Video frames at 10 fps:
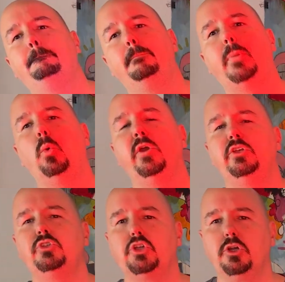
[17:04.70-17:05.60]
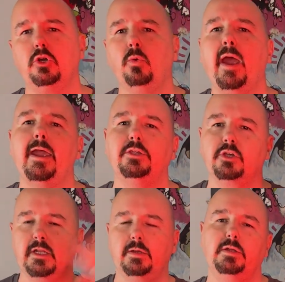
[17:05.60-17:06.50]
but when you jerk away, you're
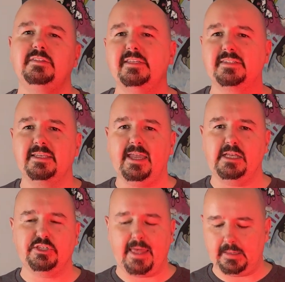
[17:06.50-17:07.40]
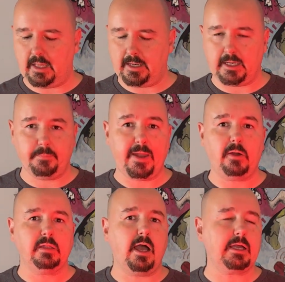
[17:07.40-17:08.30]
going to disengage that lockup. Now a
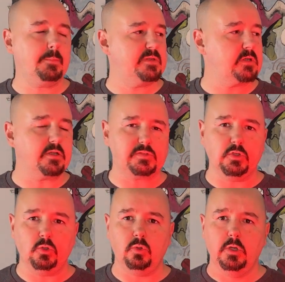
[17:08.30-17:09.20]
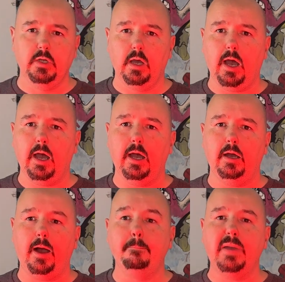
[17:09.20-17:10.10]
lockup is also
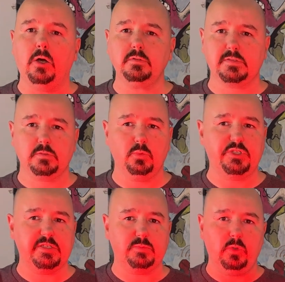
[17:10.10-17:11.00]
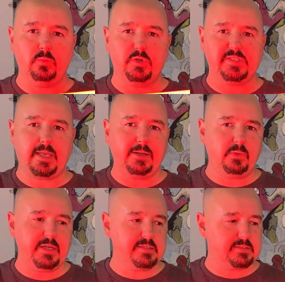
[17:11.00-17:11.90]
a melt, which is when we're
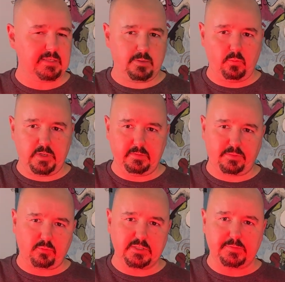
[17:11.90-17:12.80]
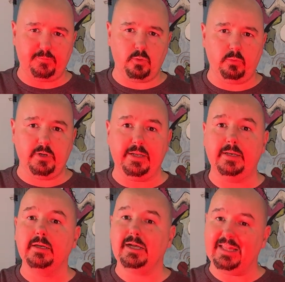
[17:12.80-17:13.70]
sideways and we thrust forward
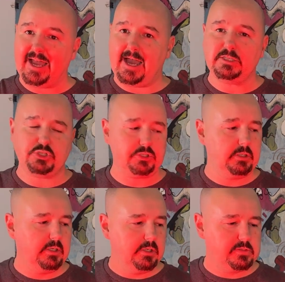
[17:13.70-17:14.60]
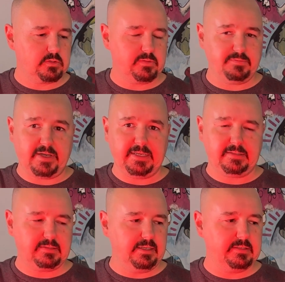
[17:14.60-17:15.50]
and clash. So let's see if I can get
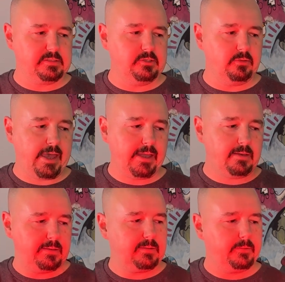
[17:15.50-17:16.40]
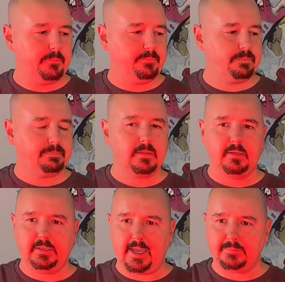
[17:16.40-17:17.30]
it to do that.
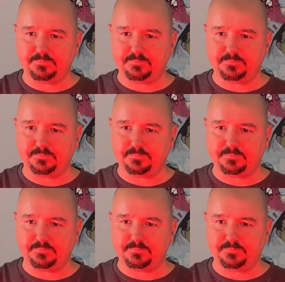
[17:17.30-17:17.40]
Okay.